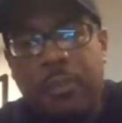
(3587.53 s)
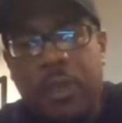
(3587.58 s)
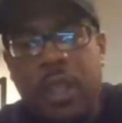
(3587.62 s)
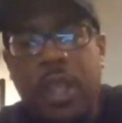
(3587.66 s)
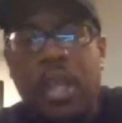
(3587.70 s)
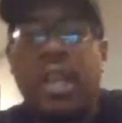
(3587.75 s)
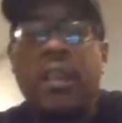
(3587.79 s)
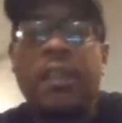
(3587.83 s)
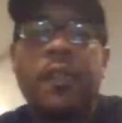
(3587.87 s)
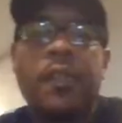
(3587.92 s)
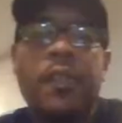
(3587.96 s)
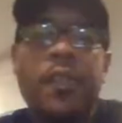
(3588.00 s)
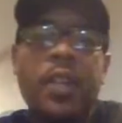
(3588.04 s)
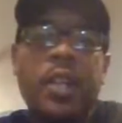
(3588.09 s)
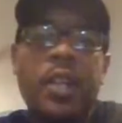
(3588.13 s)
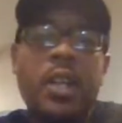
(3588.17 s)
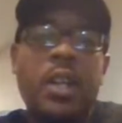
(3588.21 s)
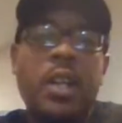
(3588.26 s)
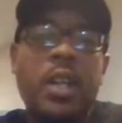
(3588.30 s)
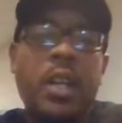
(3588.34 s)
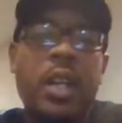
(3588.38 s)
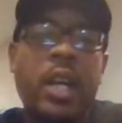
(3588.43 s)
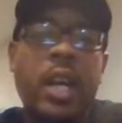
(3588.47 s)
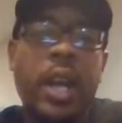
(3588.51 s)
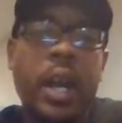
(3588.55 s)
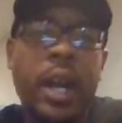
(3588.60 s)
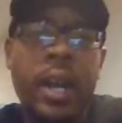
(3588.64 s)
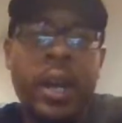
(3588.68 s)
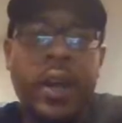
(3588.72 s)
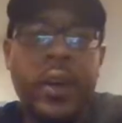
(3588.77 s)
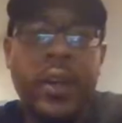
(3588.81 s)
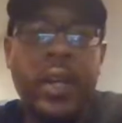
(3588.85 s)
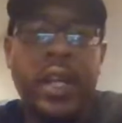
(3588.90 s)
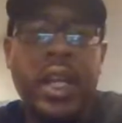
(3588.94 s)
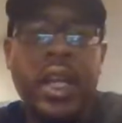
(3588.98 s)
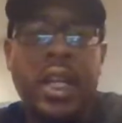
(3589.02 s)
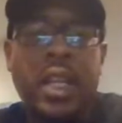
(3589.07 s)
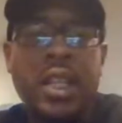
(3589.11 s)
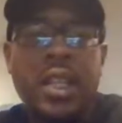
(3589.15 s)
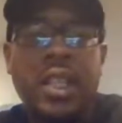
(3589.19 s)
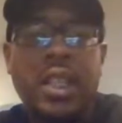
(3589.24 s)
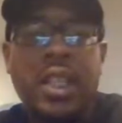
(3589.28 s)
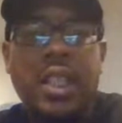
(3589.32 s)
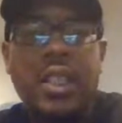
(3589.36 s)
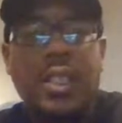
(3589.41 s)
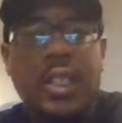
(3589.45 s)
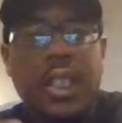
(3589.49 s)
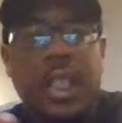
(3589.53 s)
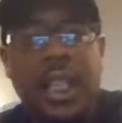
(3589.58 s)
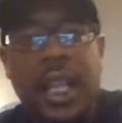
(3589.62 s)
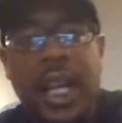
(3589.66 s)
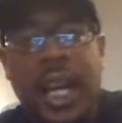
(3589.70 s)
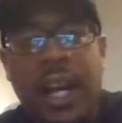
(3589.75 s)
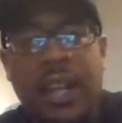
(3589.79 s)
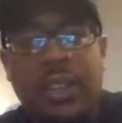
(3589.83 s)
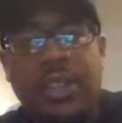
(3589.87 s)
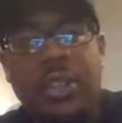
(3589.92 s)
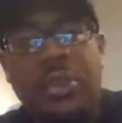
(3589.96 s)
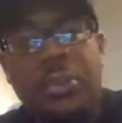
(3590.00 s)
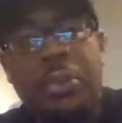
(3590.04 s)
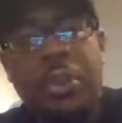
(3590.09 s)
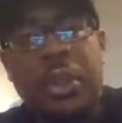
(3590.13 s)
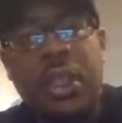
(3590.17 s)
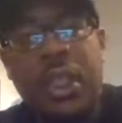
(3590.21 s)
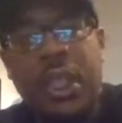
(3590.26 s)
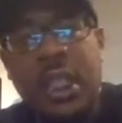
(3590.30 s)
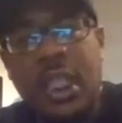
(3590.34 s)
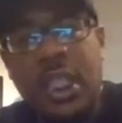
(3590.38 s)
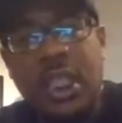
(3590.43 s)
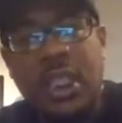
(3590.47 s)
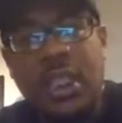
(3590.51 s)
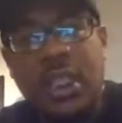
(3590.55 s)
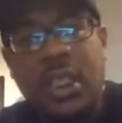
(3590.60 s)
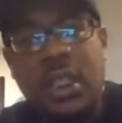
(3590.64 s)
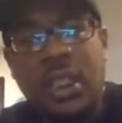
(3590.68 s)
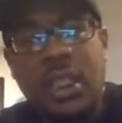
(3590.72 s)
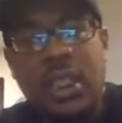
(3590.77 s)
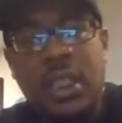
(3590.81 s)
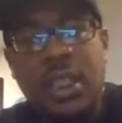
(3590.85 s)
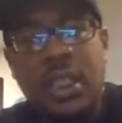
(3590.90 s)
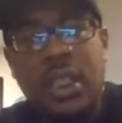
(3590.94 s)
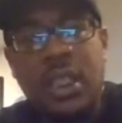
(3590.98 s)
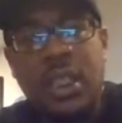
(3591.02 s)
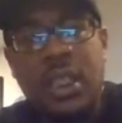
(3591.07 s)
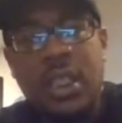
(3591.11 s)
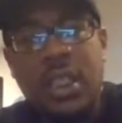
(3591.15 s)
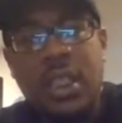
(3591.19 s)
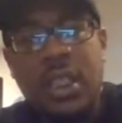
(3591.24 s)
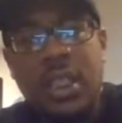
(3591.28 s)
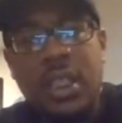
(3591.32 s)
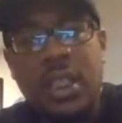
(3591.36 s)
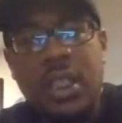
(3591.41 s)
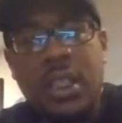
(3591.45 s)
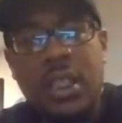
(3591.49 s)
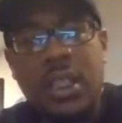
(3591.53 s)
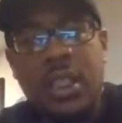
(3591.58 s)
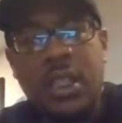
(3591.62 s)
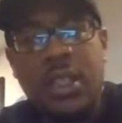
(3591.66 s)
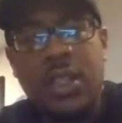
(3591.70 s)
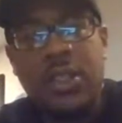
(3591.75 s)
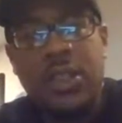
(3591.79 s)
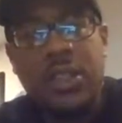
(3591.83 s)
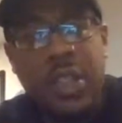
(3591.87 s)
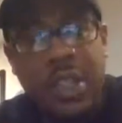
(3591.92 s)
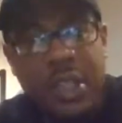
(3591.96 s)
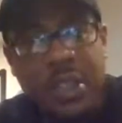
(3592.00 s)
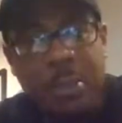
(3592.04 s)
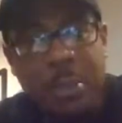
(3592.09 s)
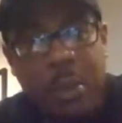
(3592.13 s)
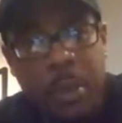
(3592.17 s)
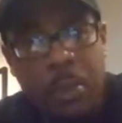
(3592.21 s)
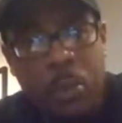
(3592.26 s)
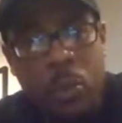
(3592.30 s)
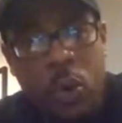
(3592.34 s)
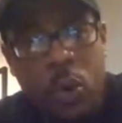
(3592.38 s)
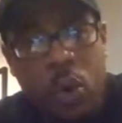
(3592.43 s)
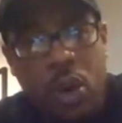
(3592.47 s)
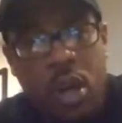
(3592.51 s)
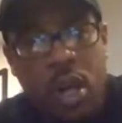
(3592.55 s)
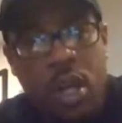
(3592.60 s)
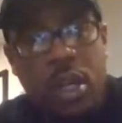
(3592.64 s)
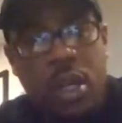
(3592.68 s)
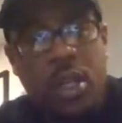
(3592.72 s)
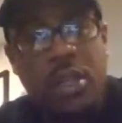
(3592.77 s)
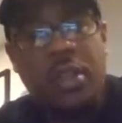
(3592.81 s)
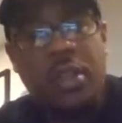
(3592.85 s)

if Harry is allowed to release this memoir?